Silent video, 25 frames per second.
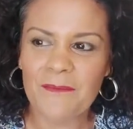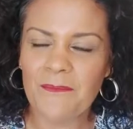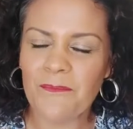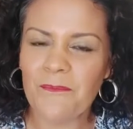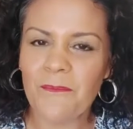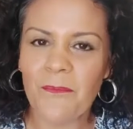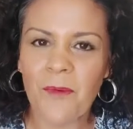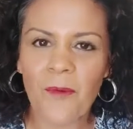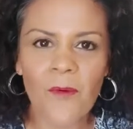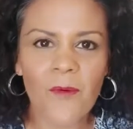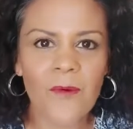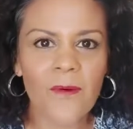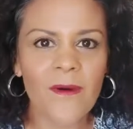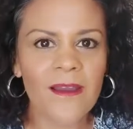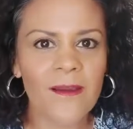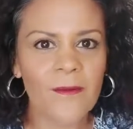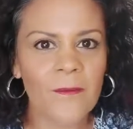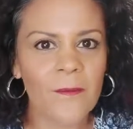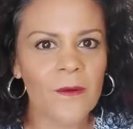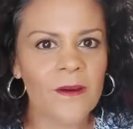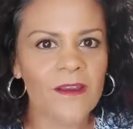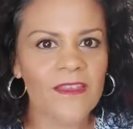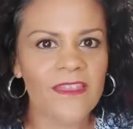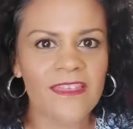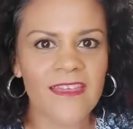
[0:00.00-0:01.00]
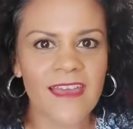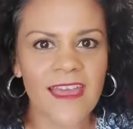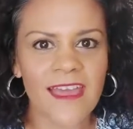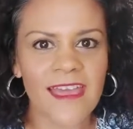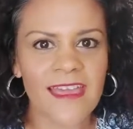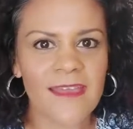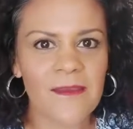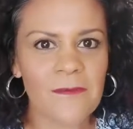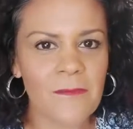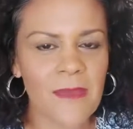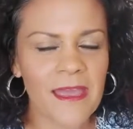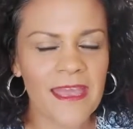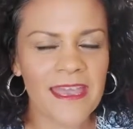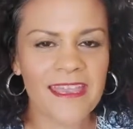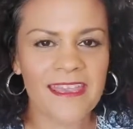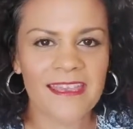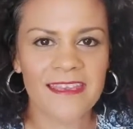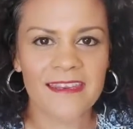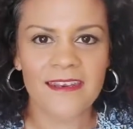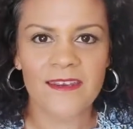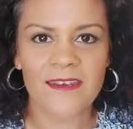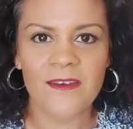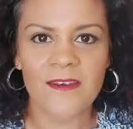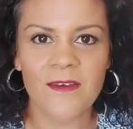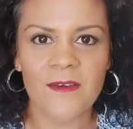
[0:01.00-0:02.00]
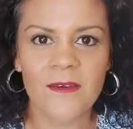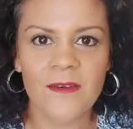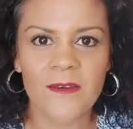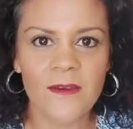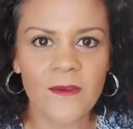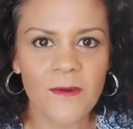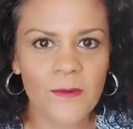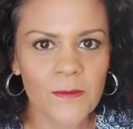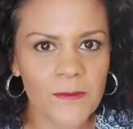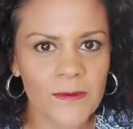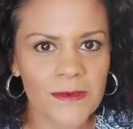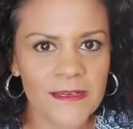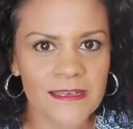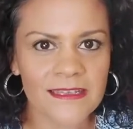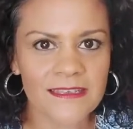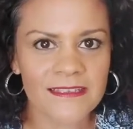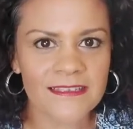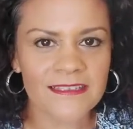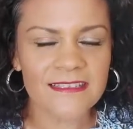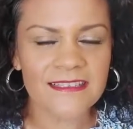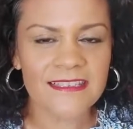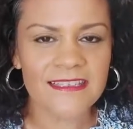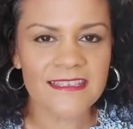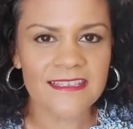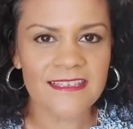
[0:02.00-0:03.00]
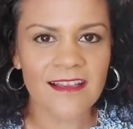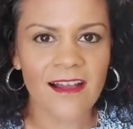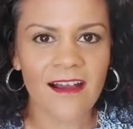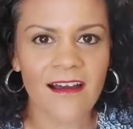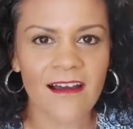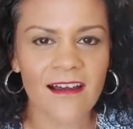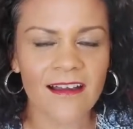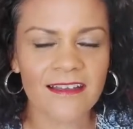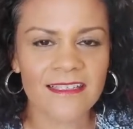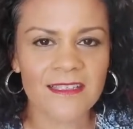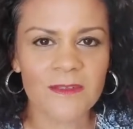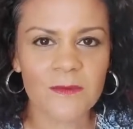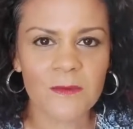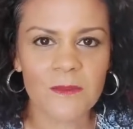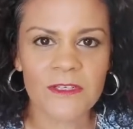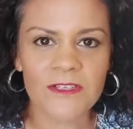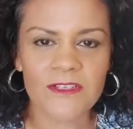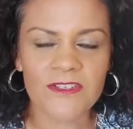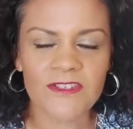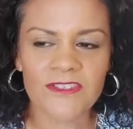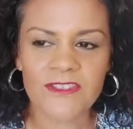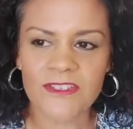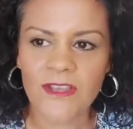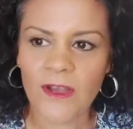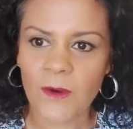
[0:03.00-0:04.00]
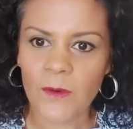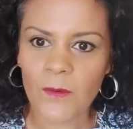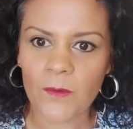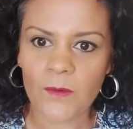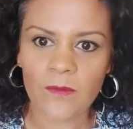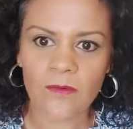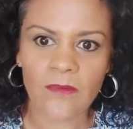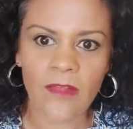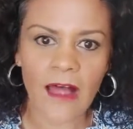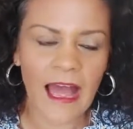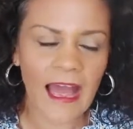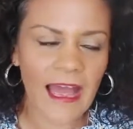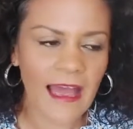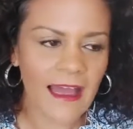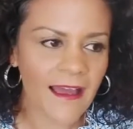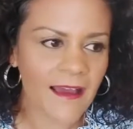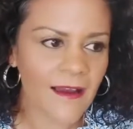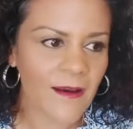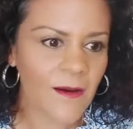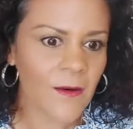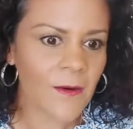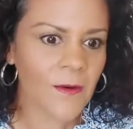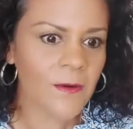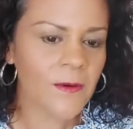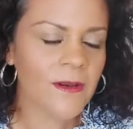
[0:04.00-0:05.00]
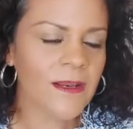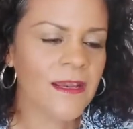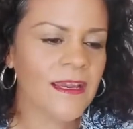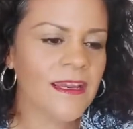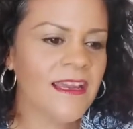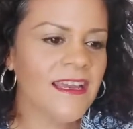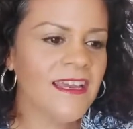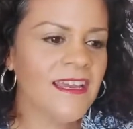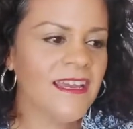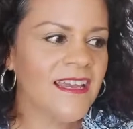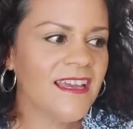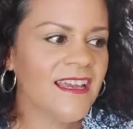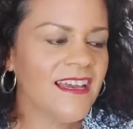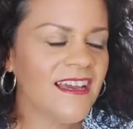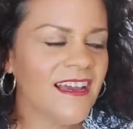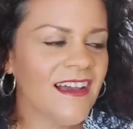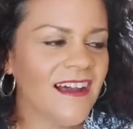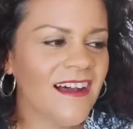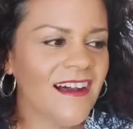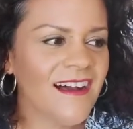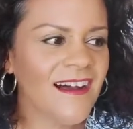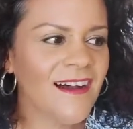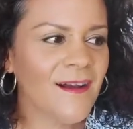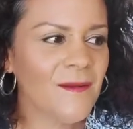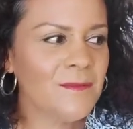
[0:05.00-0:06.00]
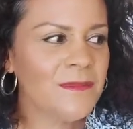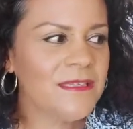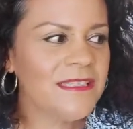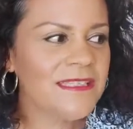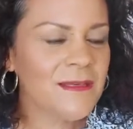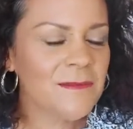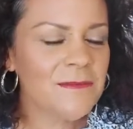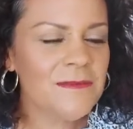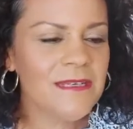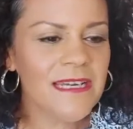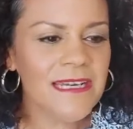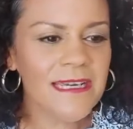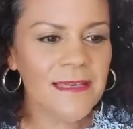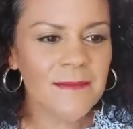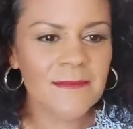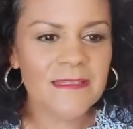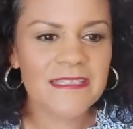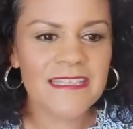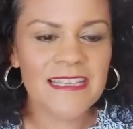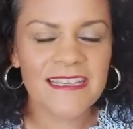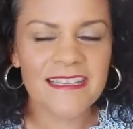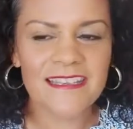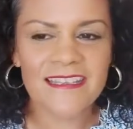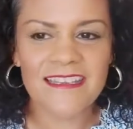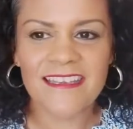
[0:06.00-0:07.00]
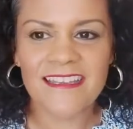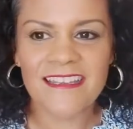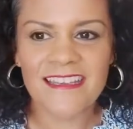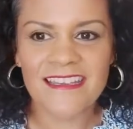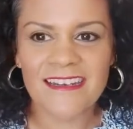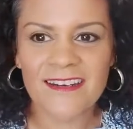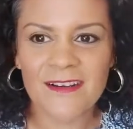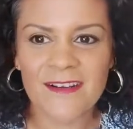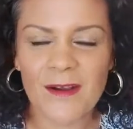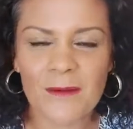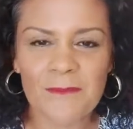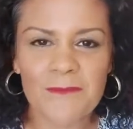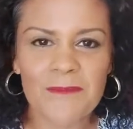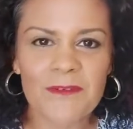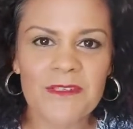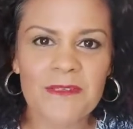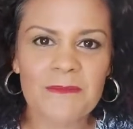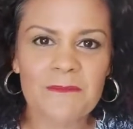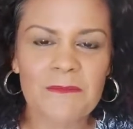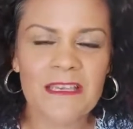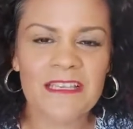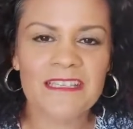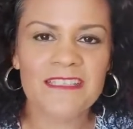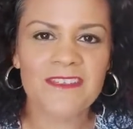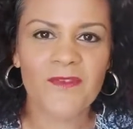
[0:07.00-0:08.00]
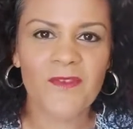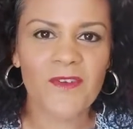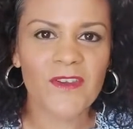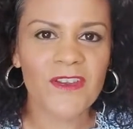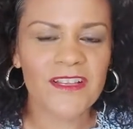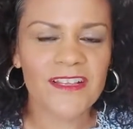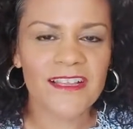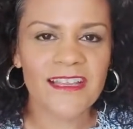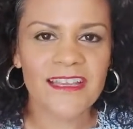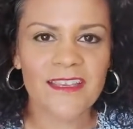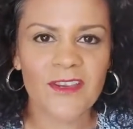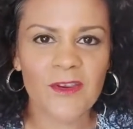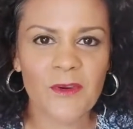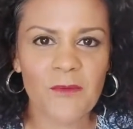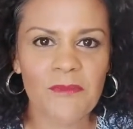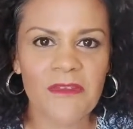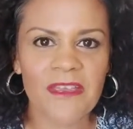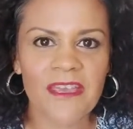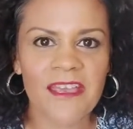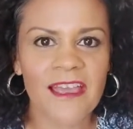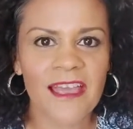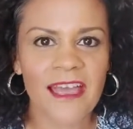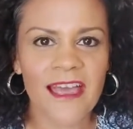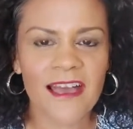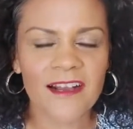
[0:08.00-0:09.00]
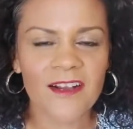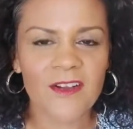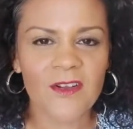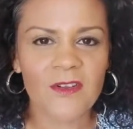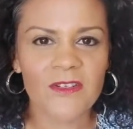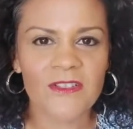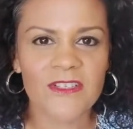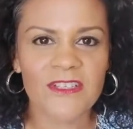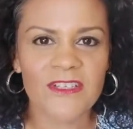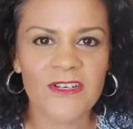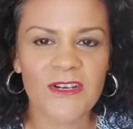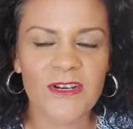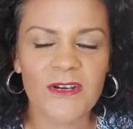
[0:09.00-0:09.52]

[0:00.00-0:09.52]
boy, were they making noise. These hawks were so loud. Sometimes it almost makes you feel like you're being heckled,